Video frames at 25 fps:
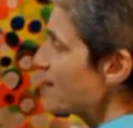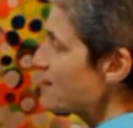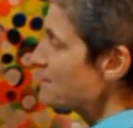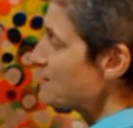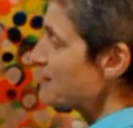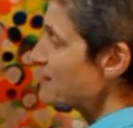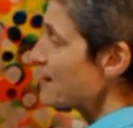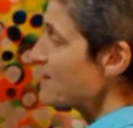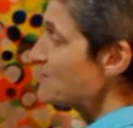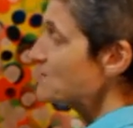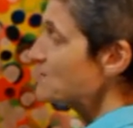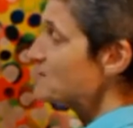
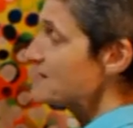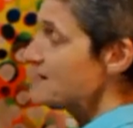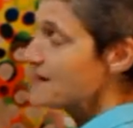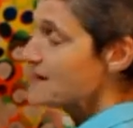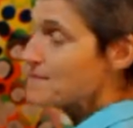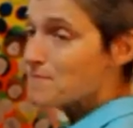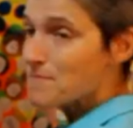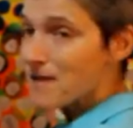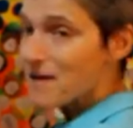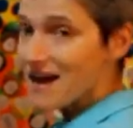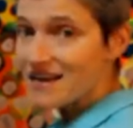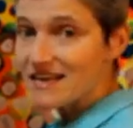8th house and
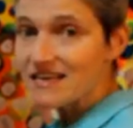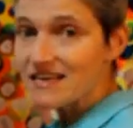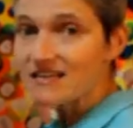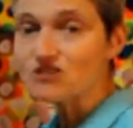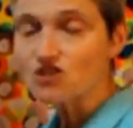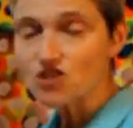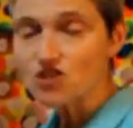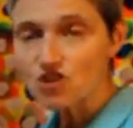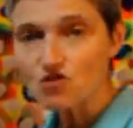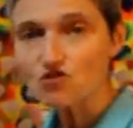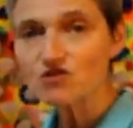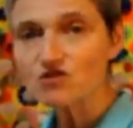then back
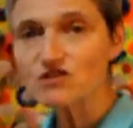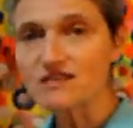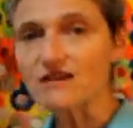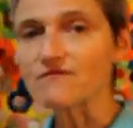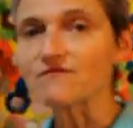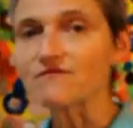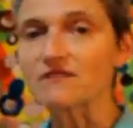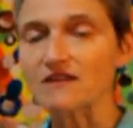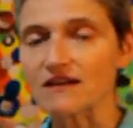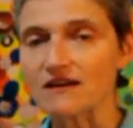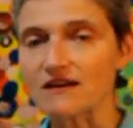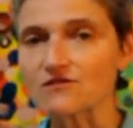into your
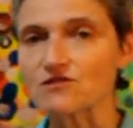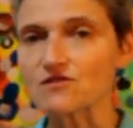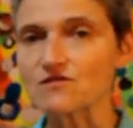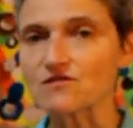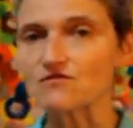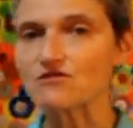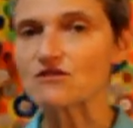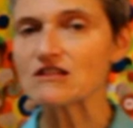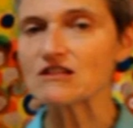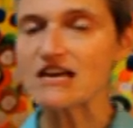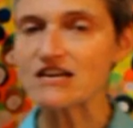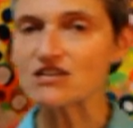7th house
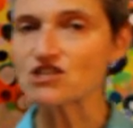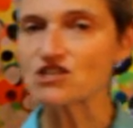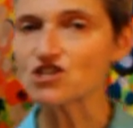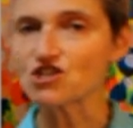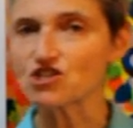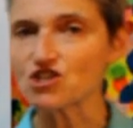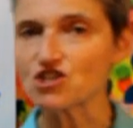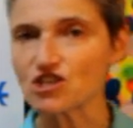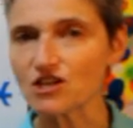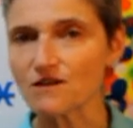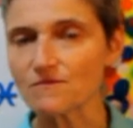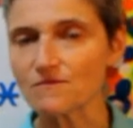of
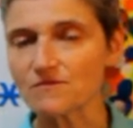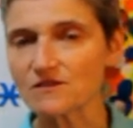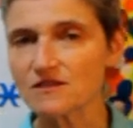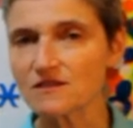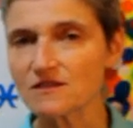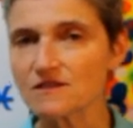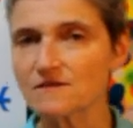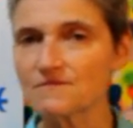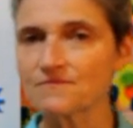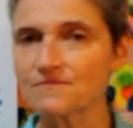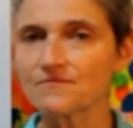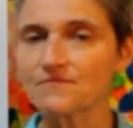
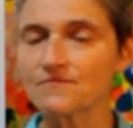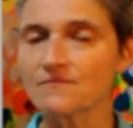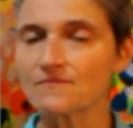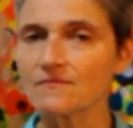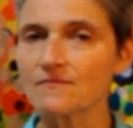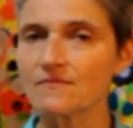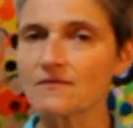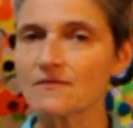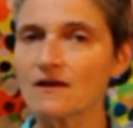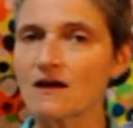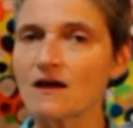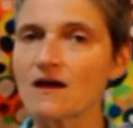relationships.
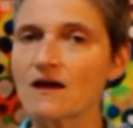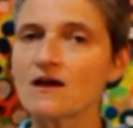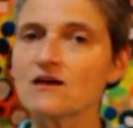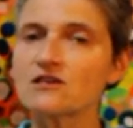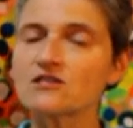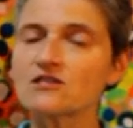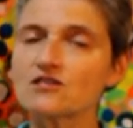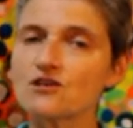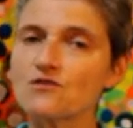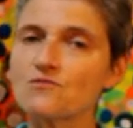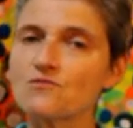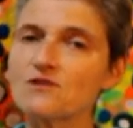
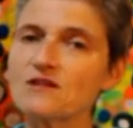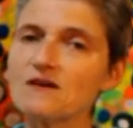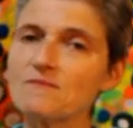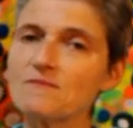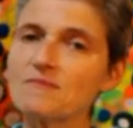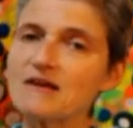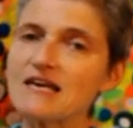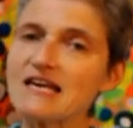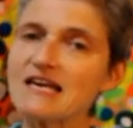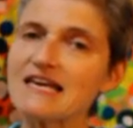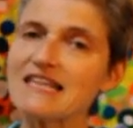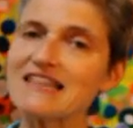So with
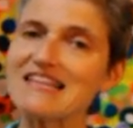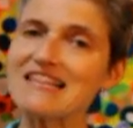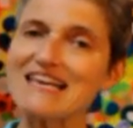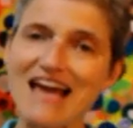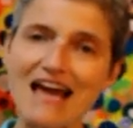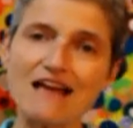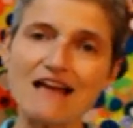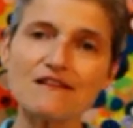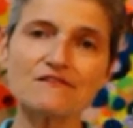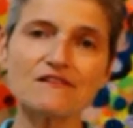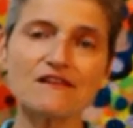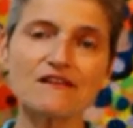it being in
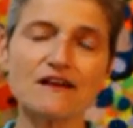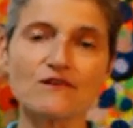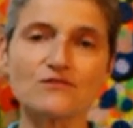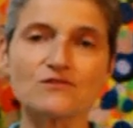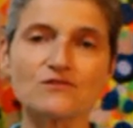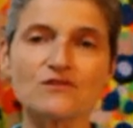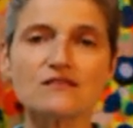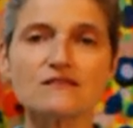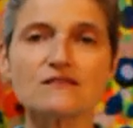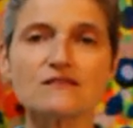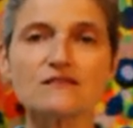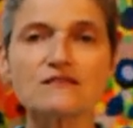the 8th
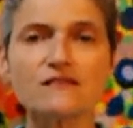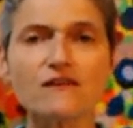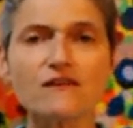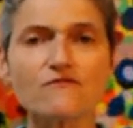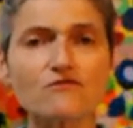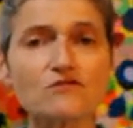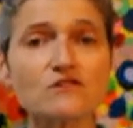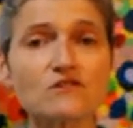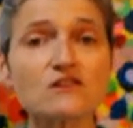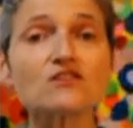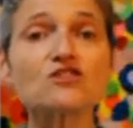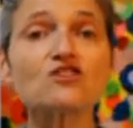house, this has
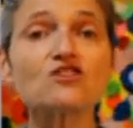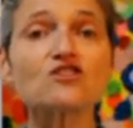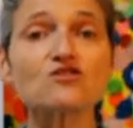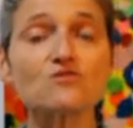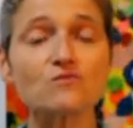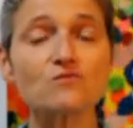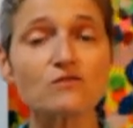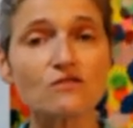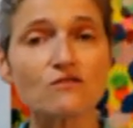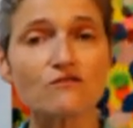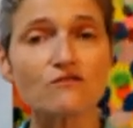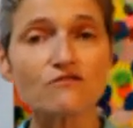everything to
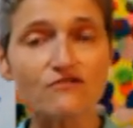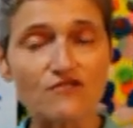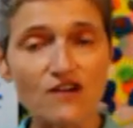do with your